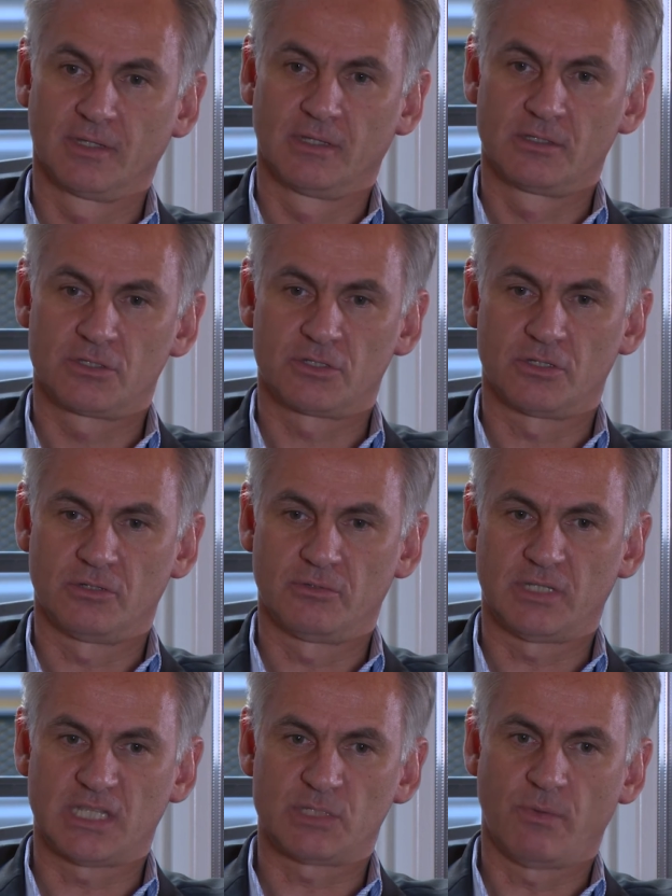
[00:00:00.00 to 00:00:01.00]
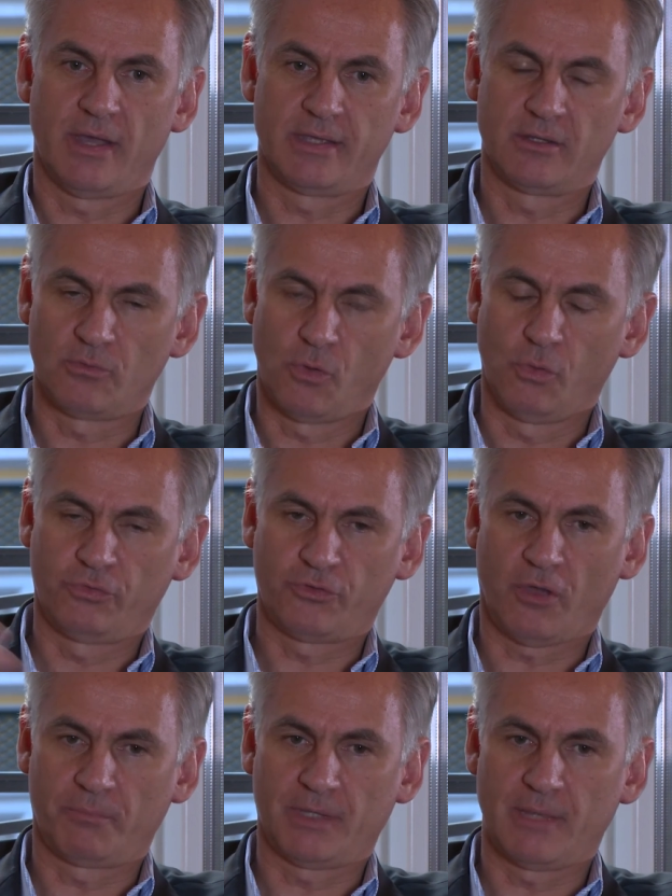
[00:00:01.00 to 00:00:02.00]
So that's why, you know, the whole
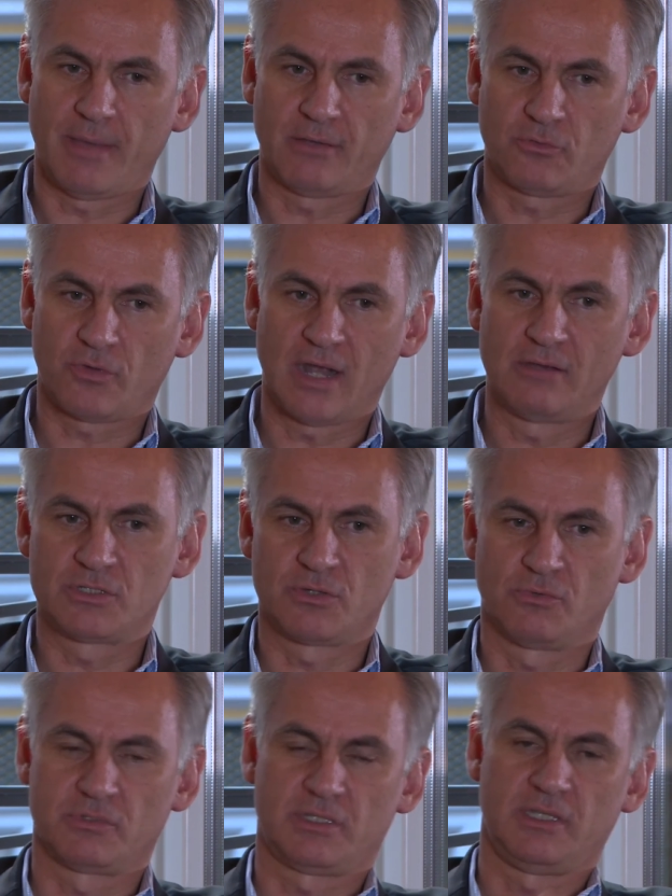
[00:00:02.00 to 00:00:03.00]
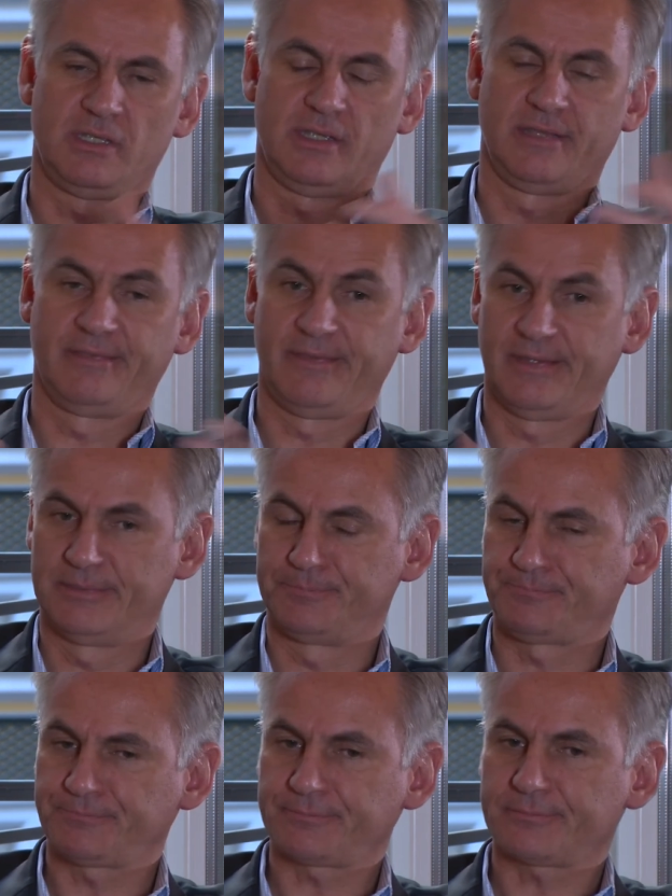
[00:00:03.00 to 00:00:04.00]
topic about crowdsourcing and
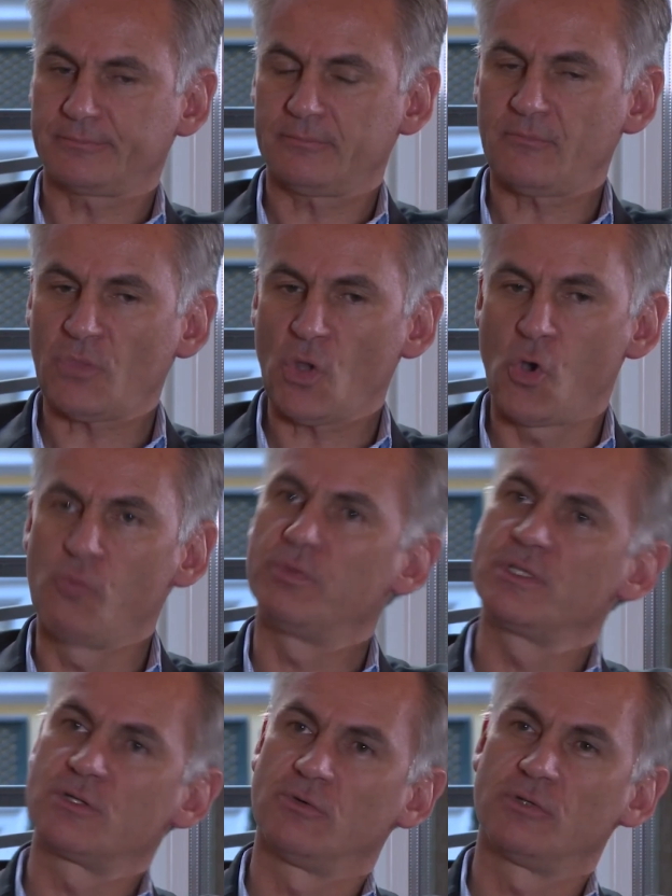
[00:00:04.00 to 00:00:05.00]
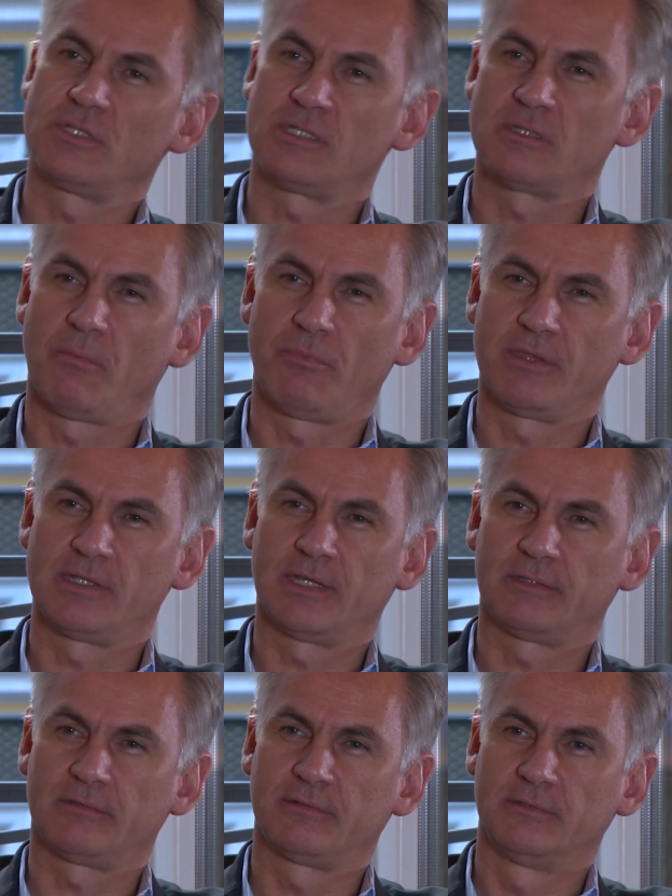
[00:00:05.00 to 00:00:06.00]
open source is something
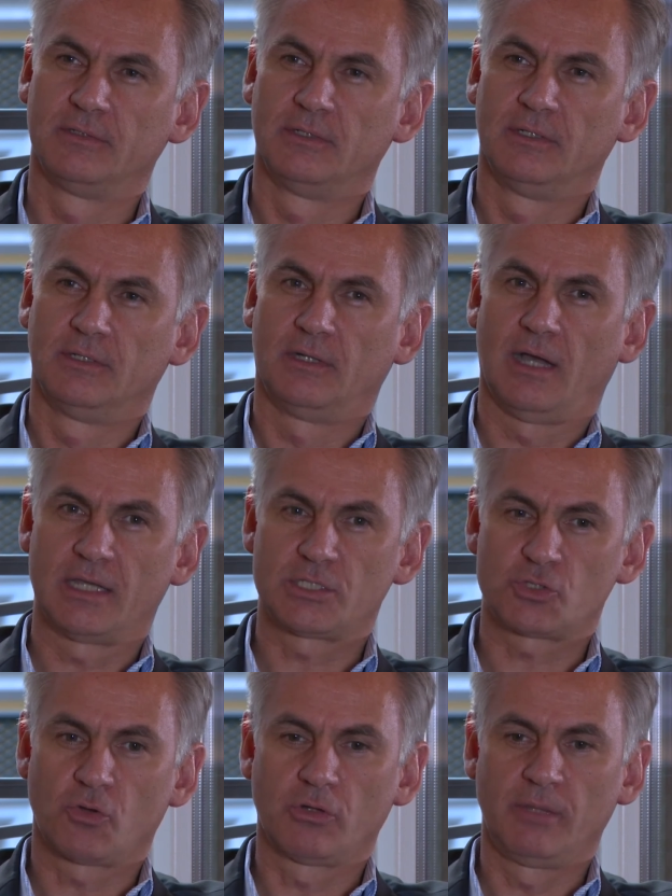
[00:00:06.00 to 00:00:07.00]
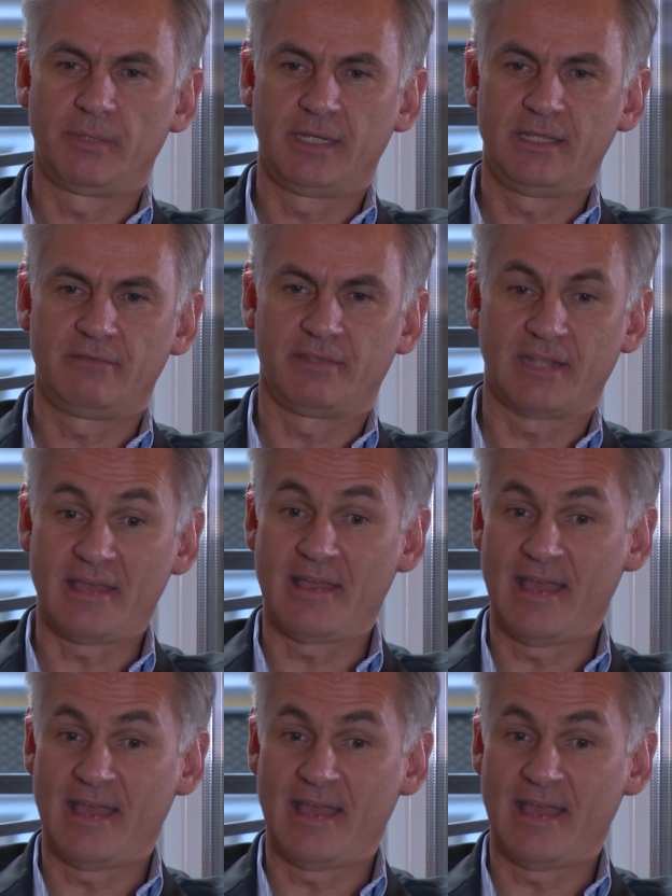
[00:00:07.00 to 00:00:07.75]
that I strongly believe in.